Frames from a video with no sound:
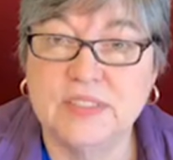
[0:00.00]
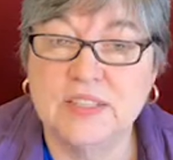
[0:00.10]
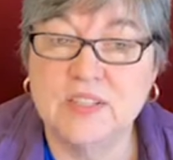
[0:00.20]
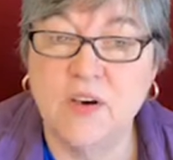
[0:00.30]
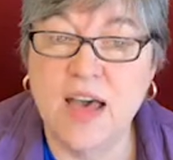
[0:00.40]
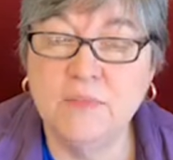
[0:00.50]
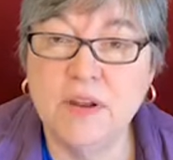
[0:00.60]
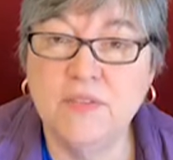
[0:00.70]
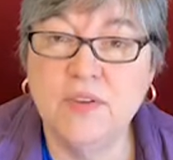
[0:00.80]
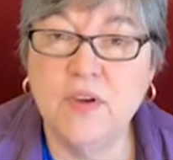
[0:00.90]
So how
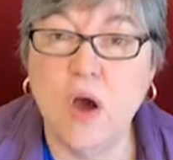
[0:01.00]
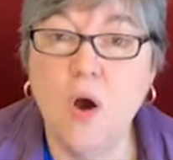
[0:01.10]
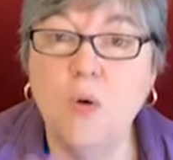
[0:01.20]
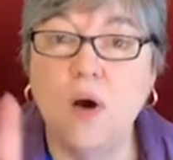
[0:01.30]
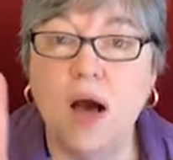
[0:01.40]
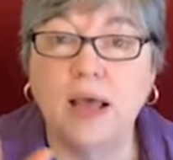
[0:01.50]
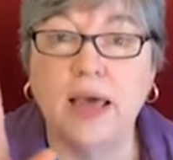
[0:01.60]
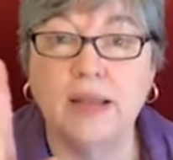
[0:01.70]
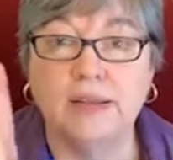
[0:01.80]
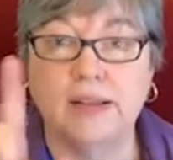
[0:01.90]
many of you, oh, I
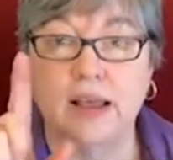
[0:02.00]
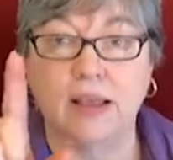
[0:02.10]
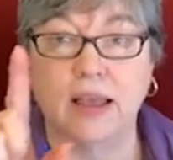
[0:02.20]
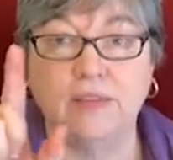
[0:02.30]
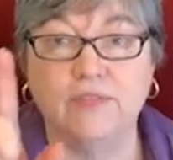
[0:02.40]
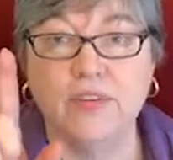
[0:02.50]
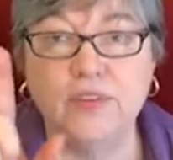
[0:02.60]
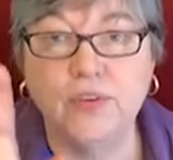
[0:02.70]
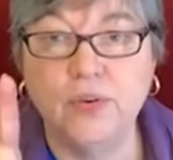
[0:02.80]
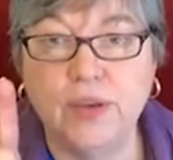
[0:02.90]
gotta fill
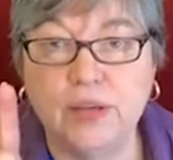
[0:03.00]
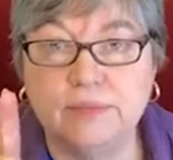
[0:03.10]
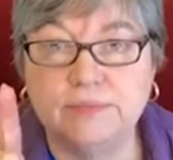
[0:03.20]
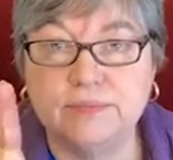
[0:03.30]
you in.